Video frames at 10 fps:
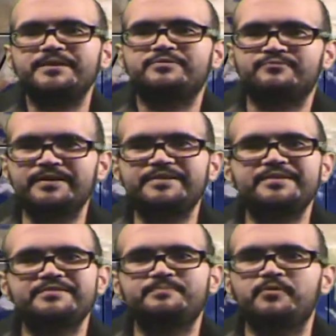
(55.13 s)
It's really
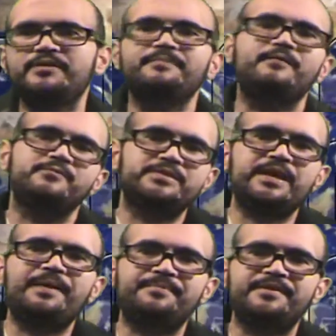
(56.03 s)
disappointing about
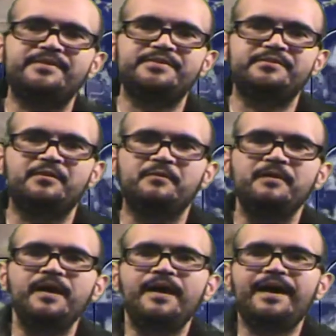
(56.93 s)
what's happening, you
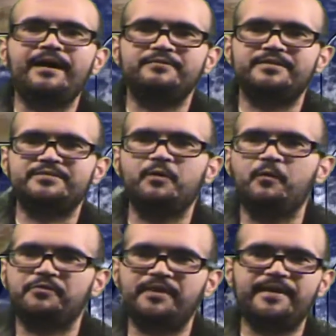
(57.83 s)
know, how this
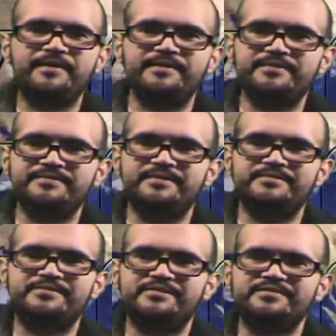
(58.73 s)
whole thing is
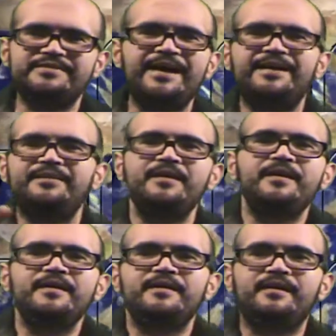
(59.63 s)
just not,
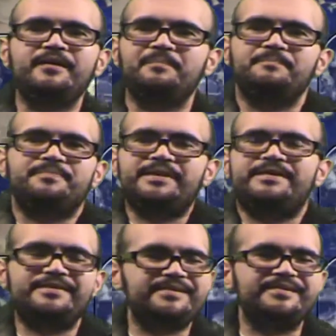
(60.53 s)

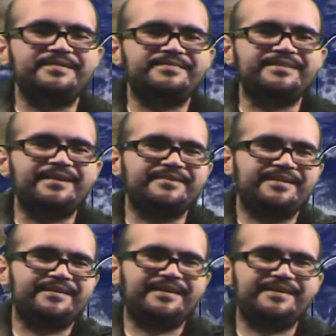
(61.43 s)
it's not
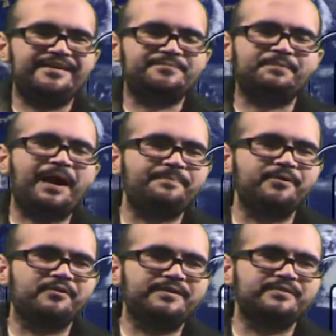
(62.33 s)
as
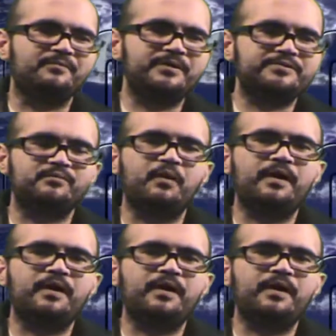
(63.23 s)
popular as it once